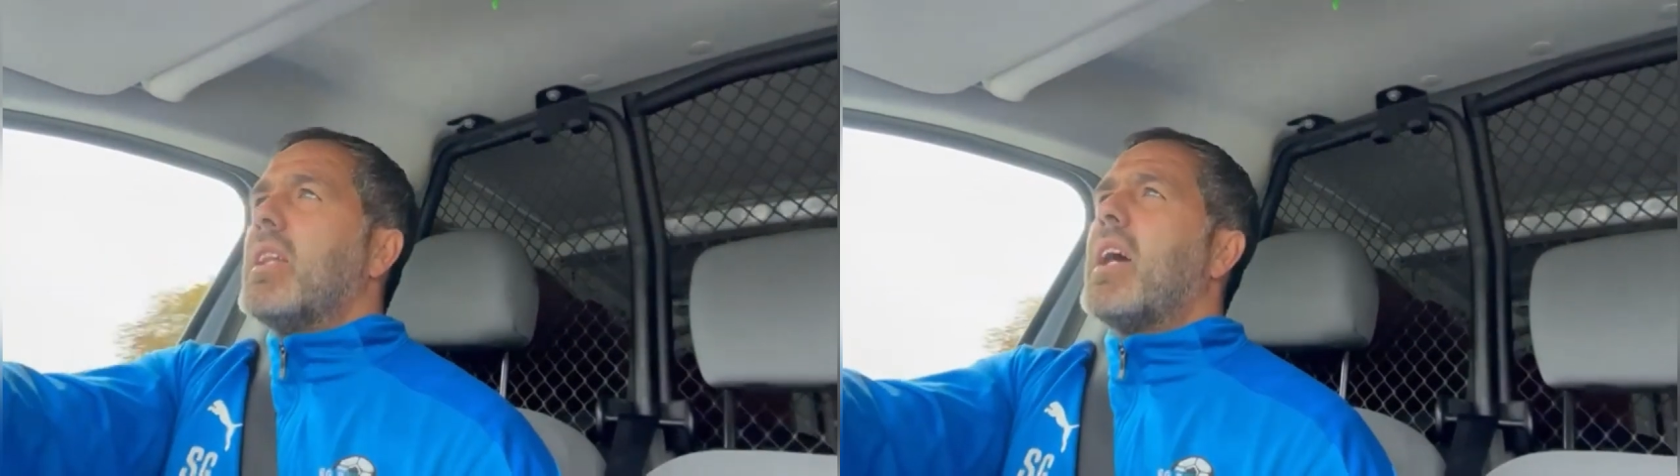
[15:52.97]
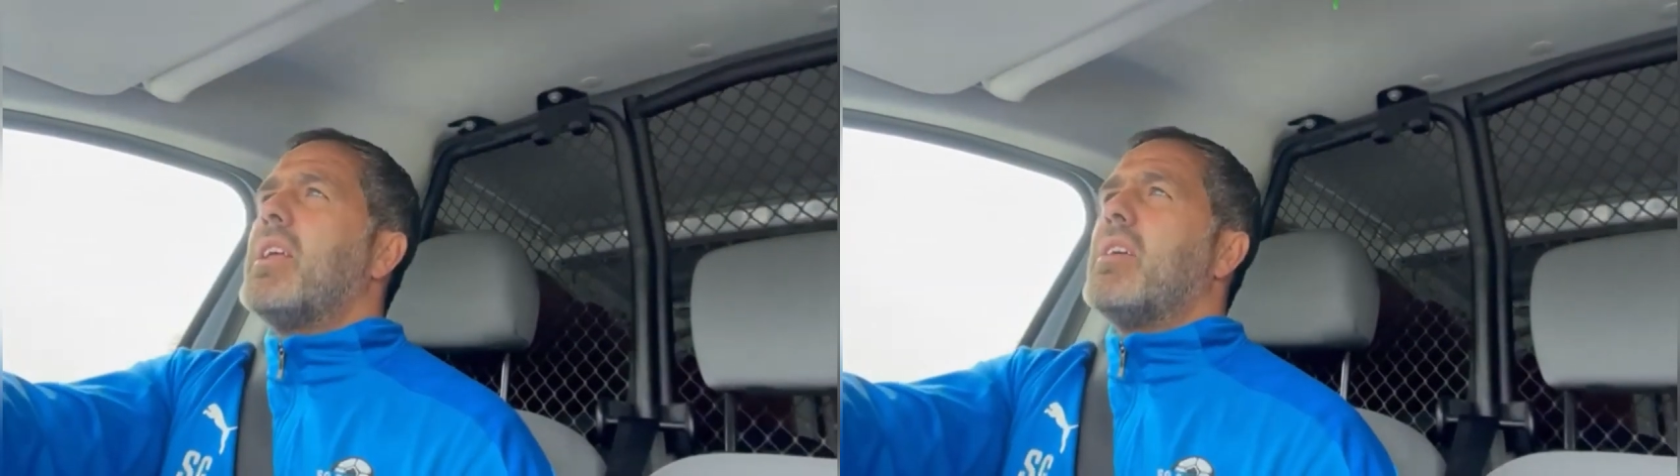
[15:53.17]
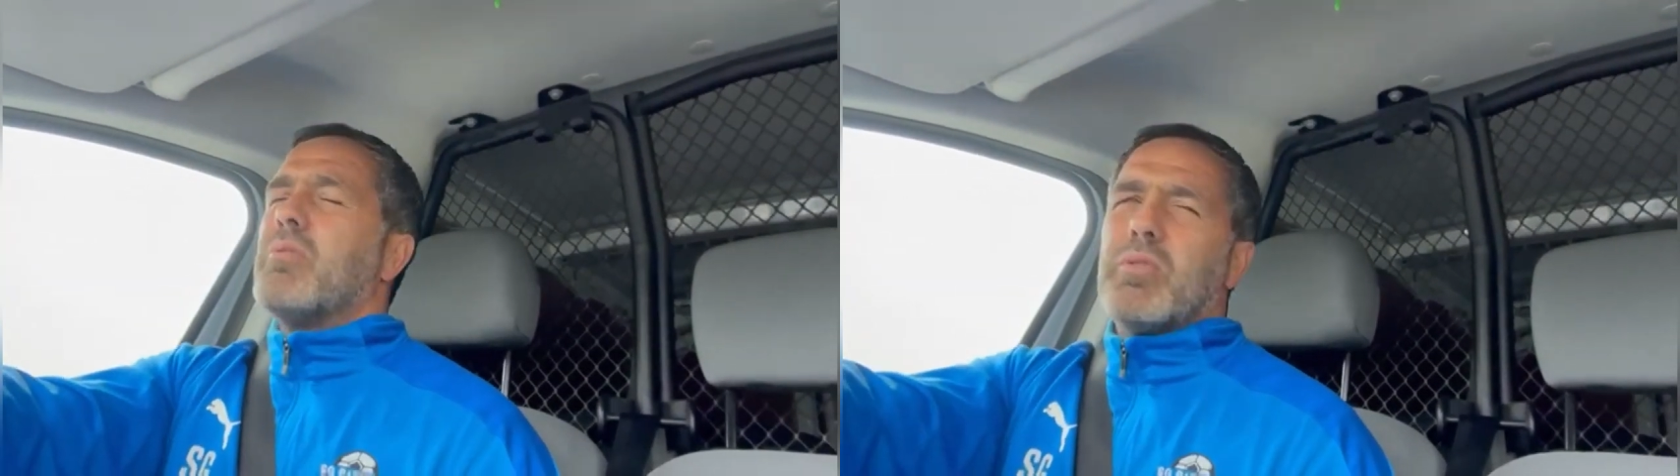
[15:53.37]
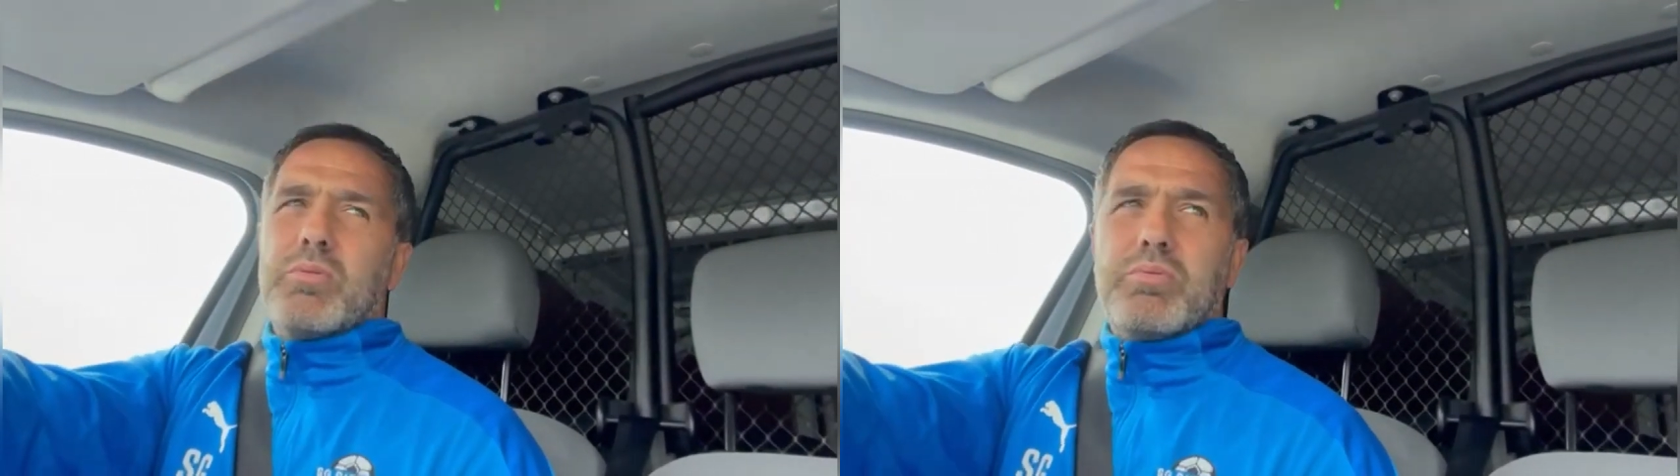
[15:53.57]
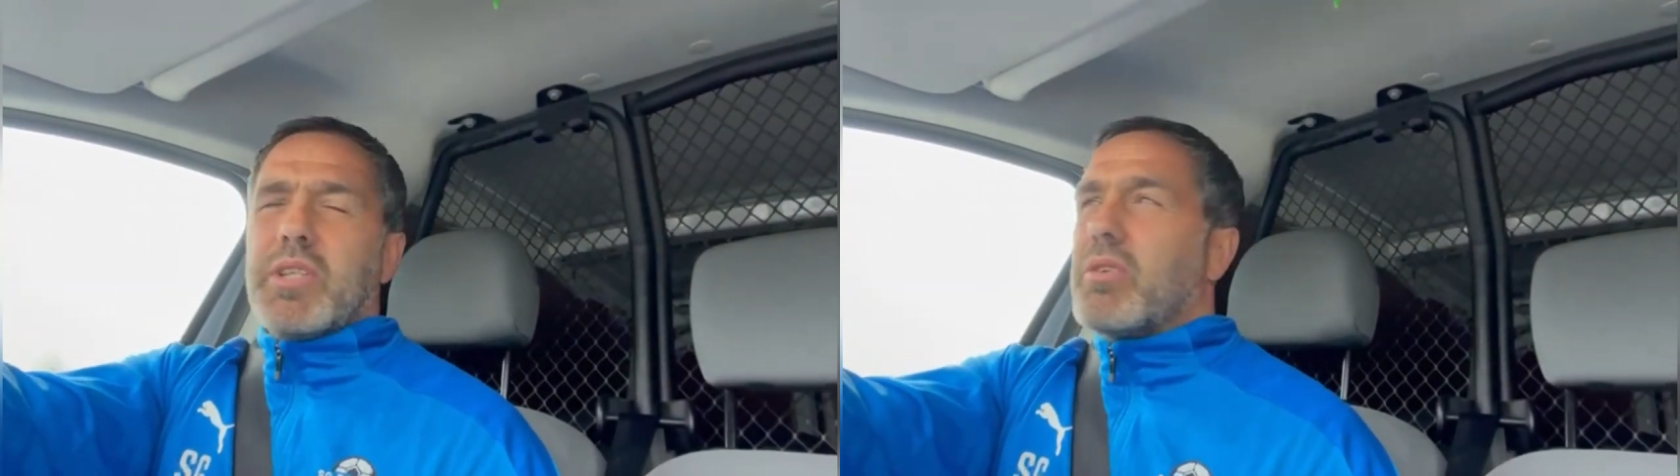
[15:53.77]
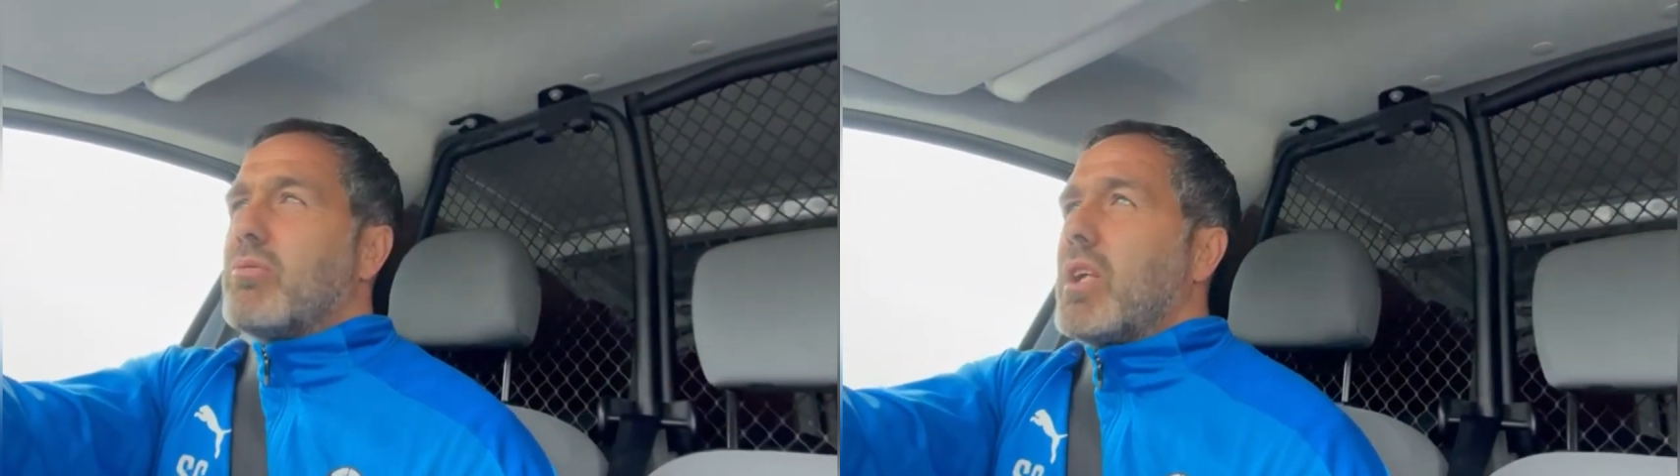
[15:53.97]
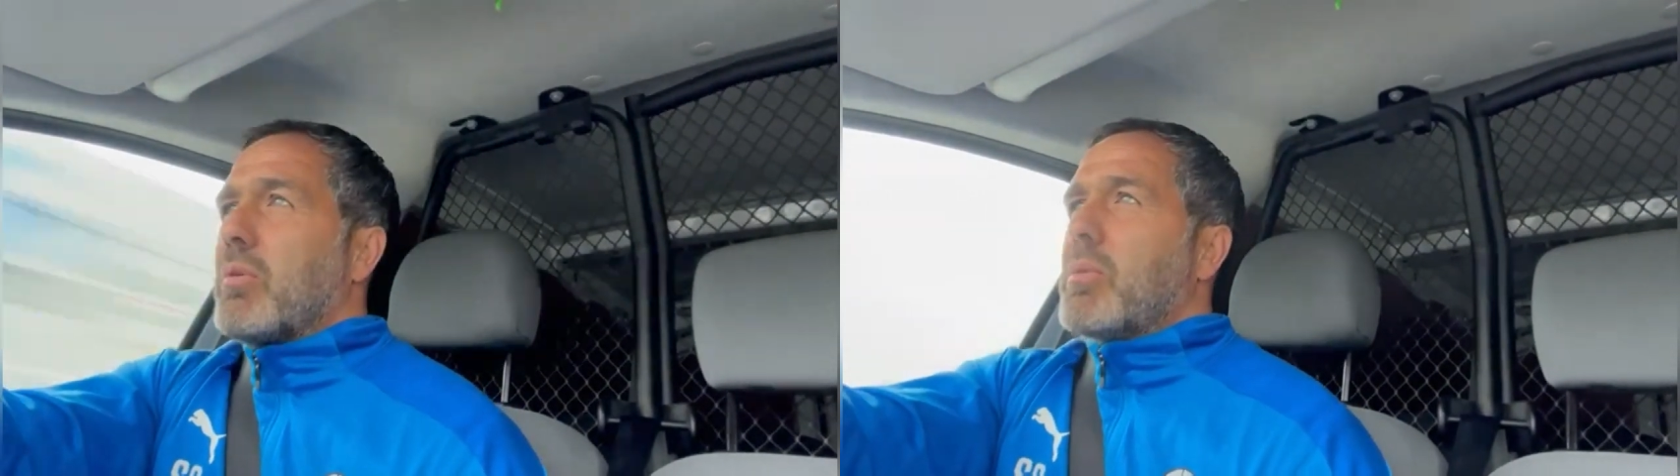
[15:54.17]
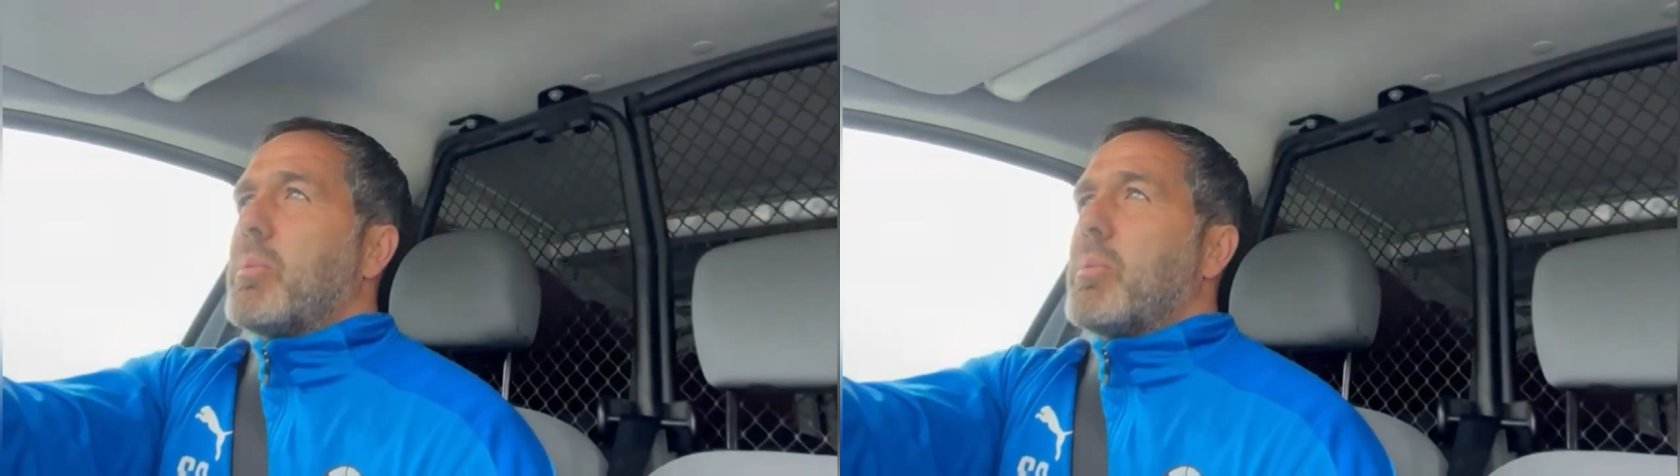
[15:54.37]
and then, oh, we don't really want